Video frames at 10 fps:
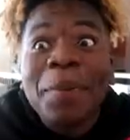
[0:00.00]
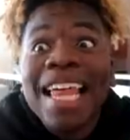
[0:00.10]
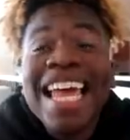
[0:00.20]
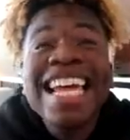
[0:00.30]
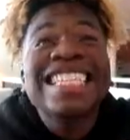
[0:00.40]
last
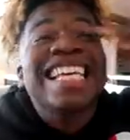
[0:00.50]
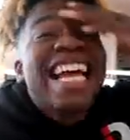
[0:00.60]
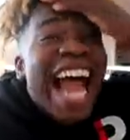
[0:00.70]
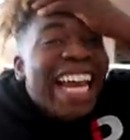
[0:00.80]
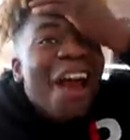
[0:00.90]
place!
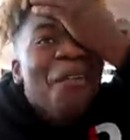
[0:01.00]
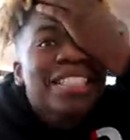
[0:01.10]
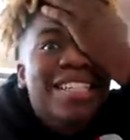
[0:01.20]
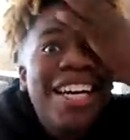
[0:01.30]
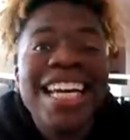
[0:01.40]
And I was
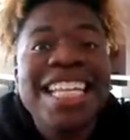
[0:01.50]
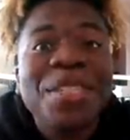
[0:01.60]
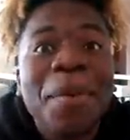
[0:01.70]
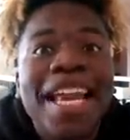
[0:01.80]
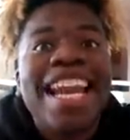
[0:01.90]
cooking this
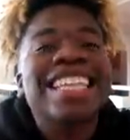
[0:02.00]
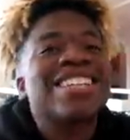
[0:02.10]
man. No,